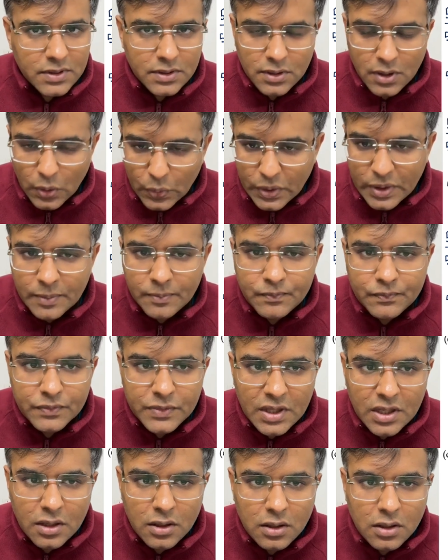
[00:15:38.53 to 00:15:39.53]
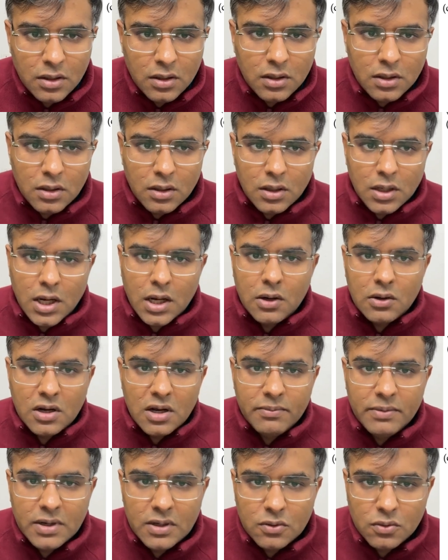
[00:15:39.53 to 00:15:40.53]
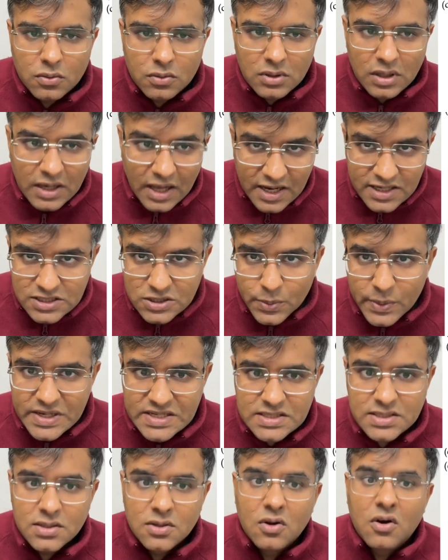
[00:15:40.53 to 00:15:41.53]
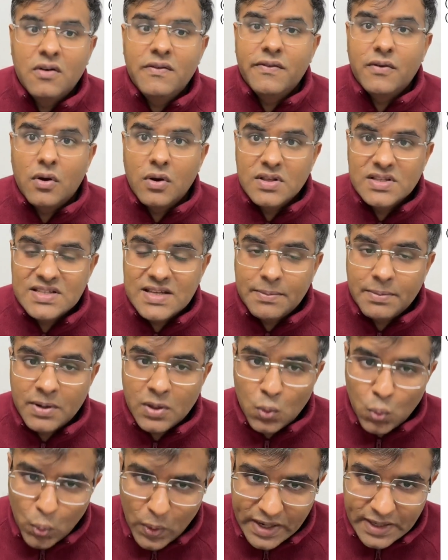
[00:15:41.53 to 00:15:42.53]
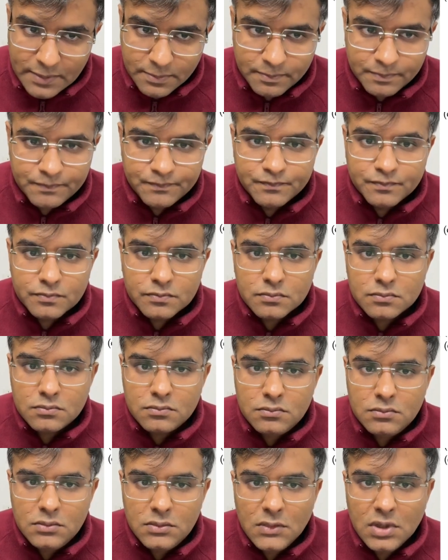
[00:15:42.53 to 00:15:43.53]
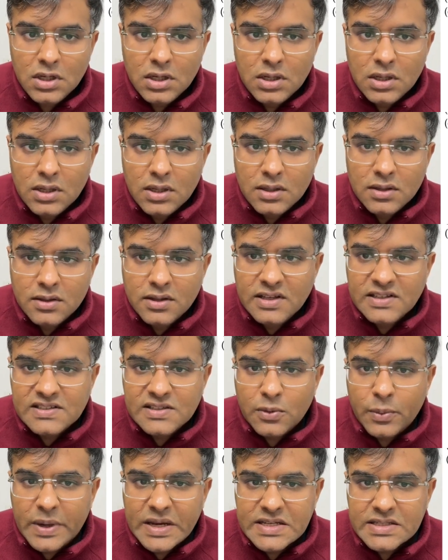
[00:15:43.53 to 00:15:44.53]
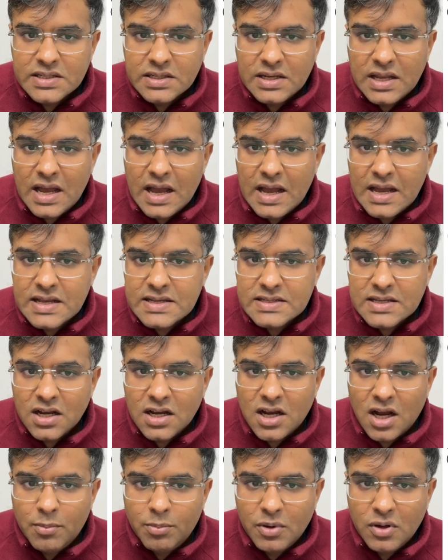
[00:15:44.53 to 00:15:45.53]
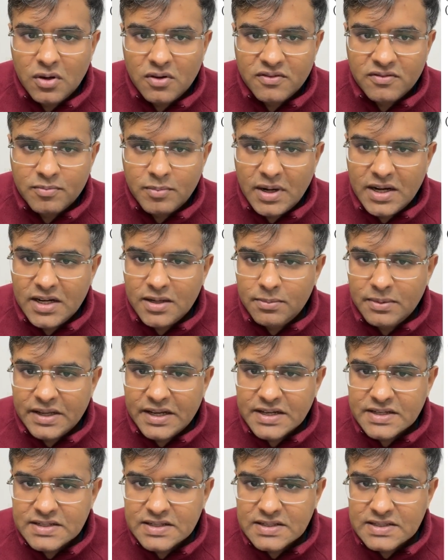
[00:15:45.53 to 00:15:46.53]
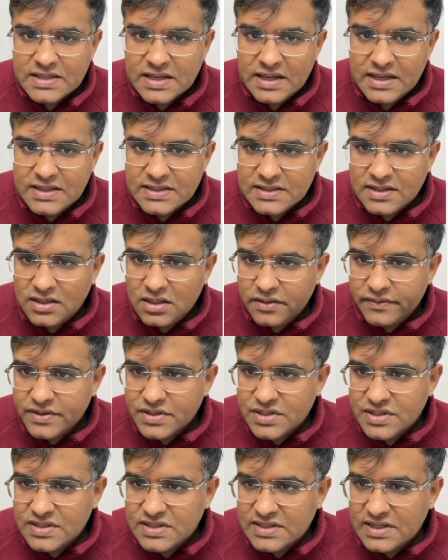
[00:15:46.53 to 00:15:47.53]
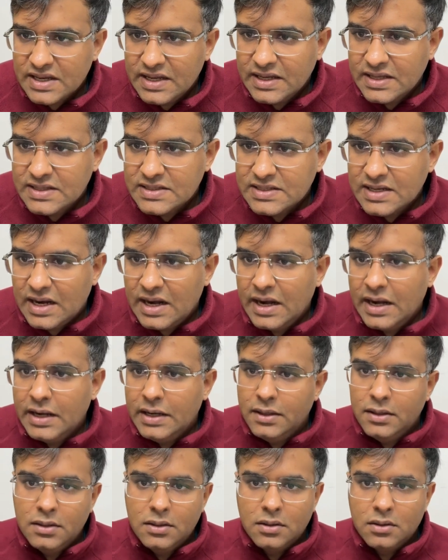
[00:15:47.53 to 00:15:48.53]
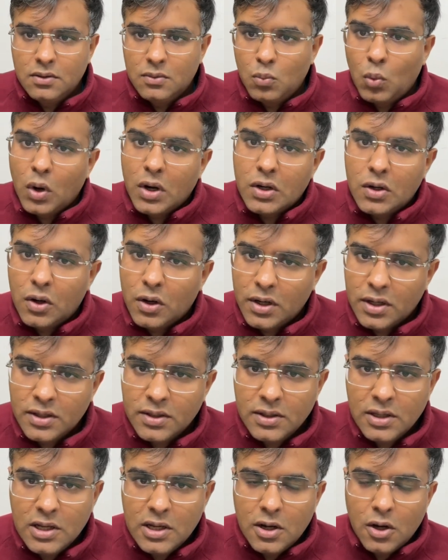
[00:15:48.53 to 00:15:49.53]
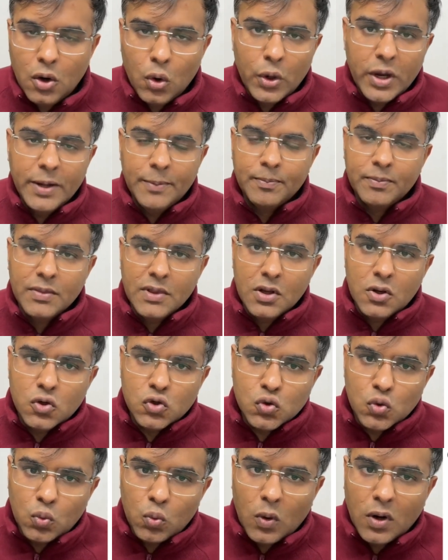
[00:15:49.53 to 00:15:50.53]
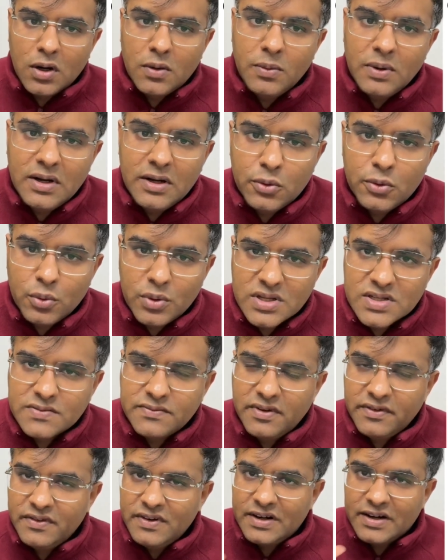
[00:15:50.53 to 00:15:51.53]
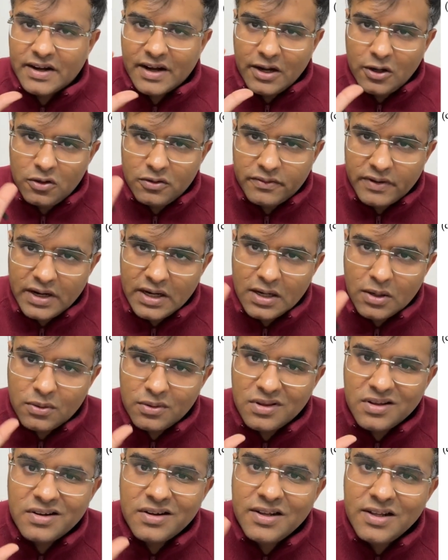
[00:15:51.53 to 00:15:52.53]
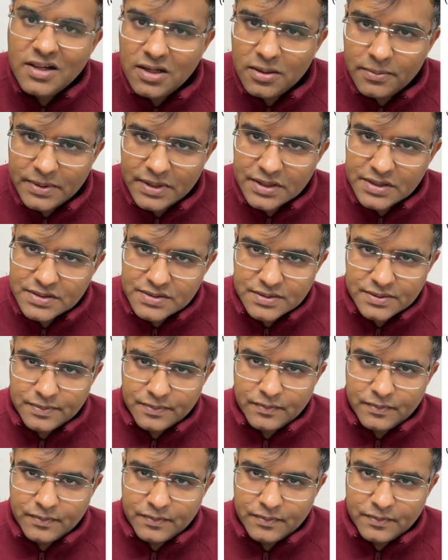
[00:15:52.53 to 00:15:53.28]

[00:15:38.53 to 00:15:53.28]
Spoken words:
Okay. Now coming to the last question of concept 1. This question has a couple of multiplication signs and division signs and whatnot. Okay. So what we'll do is we will try to find out the delimiters.